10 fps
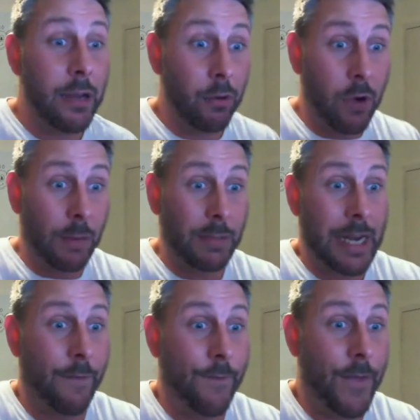It all comes
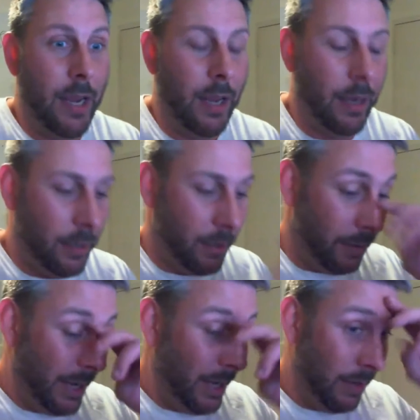down to fear. You know
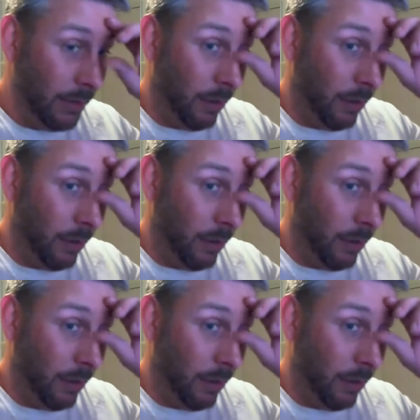what I mean?